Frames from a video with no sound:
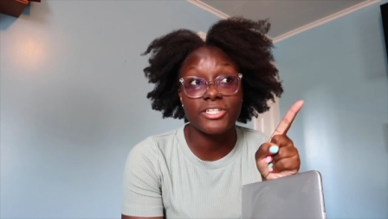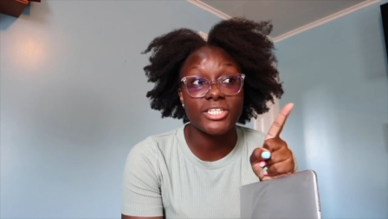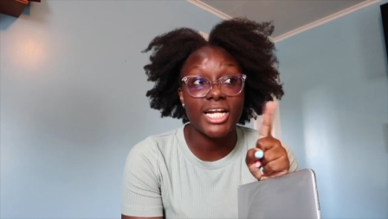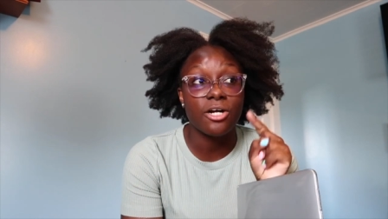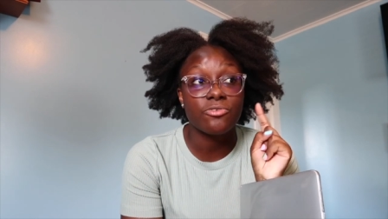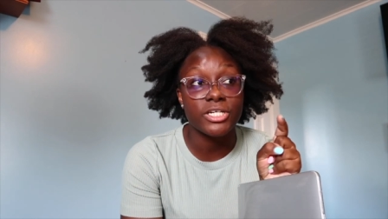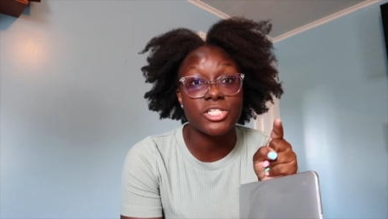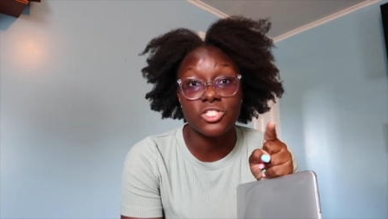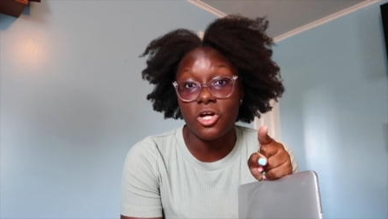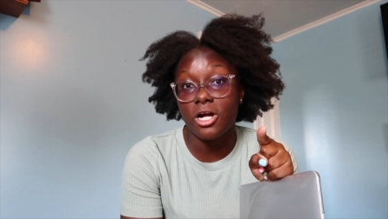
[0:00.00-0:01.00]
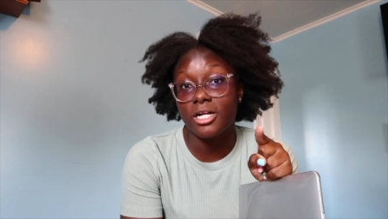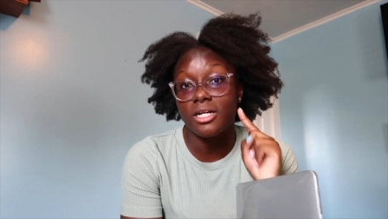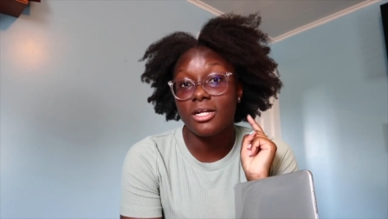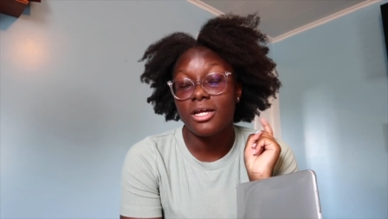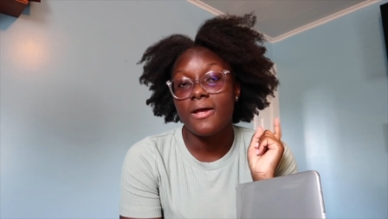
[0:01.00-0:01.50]
figured out restart,
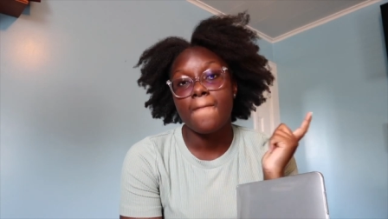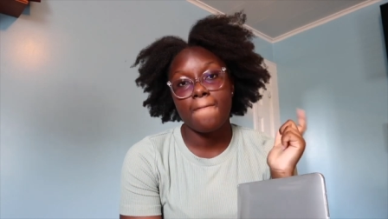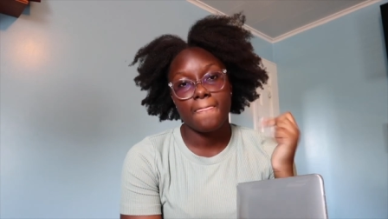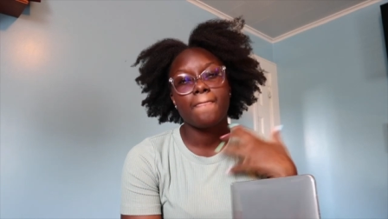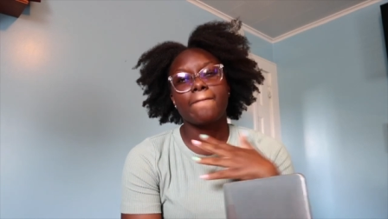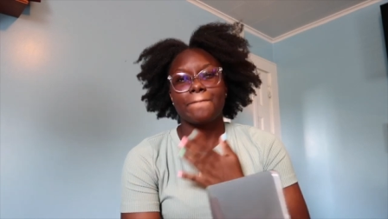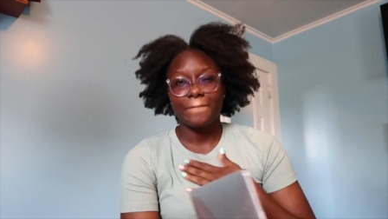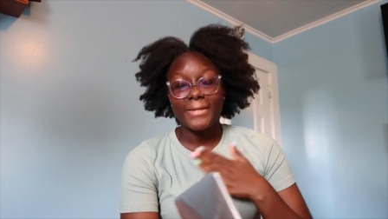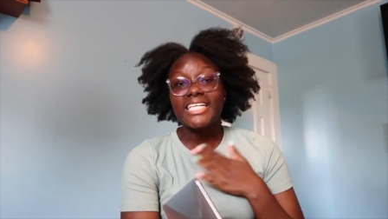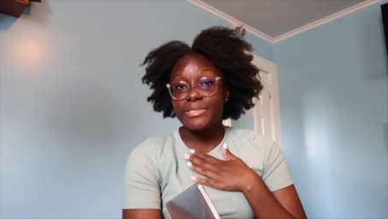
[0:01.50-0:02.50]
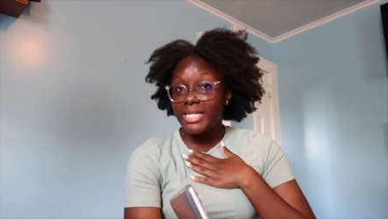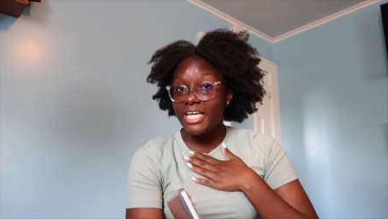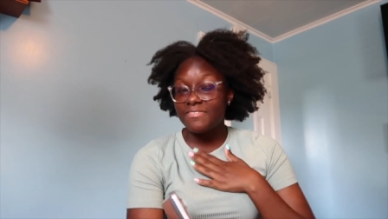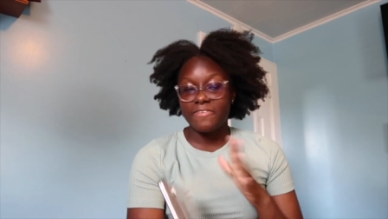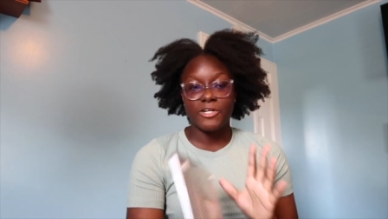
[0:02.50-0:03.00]
it's been a
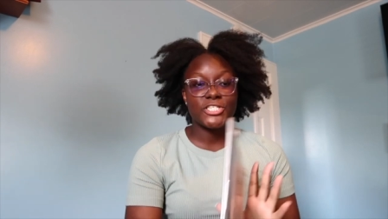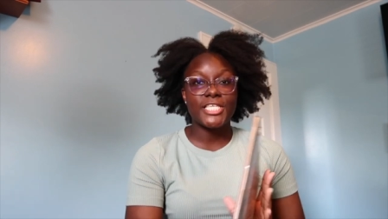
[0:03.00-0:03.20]
lifesaver.